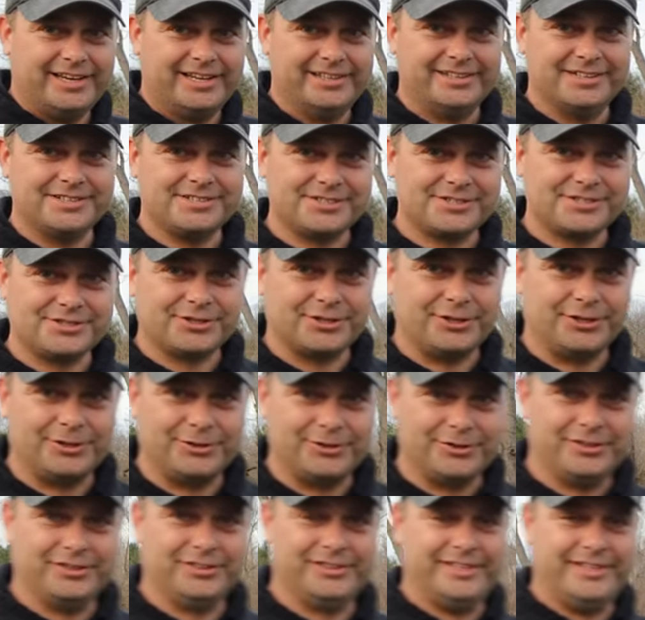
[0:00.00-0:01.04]
and this is
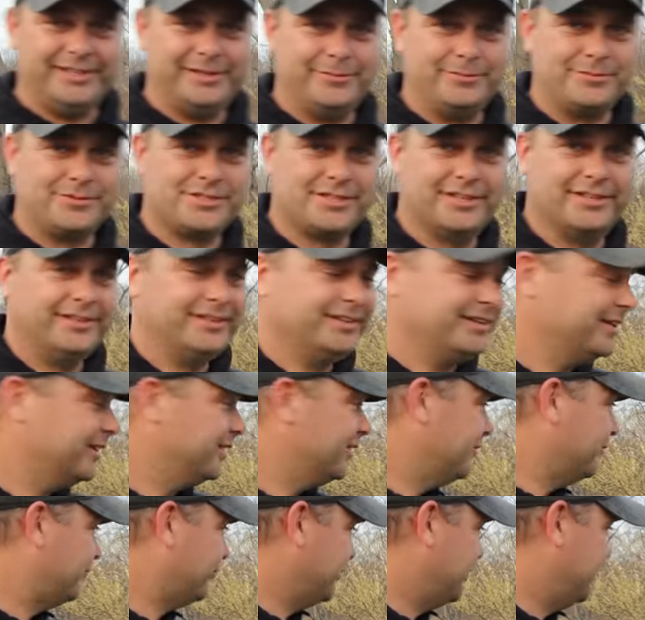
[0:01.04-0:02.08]
all the limbs
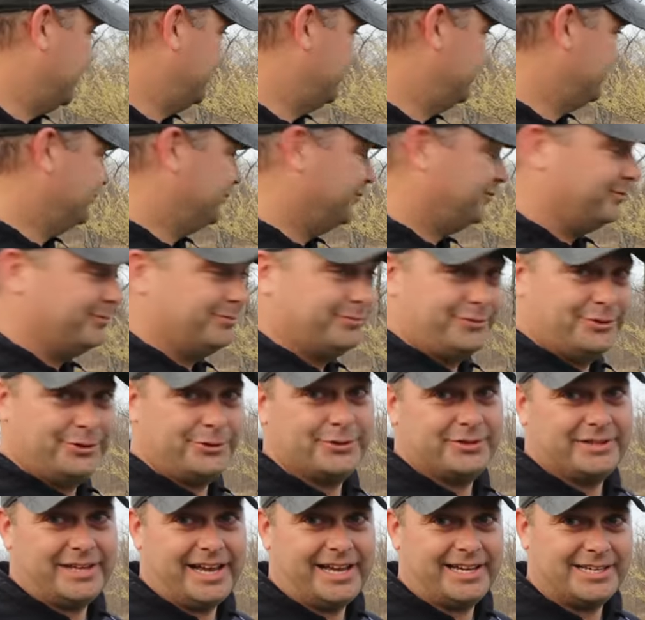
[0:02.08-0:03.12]
from
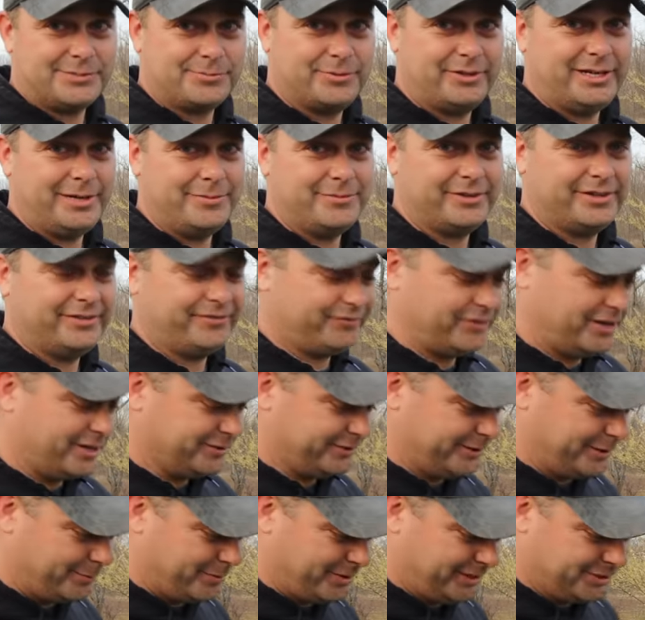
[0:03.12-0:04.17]
doing that. It's becoming a
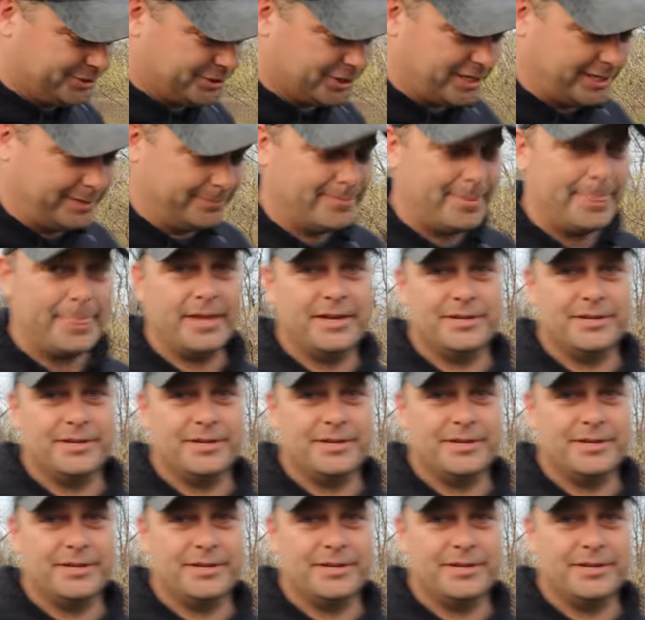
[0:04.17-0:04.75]
fairly big job.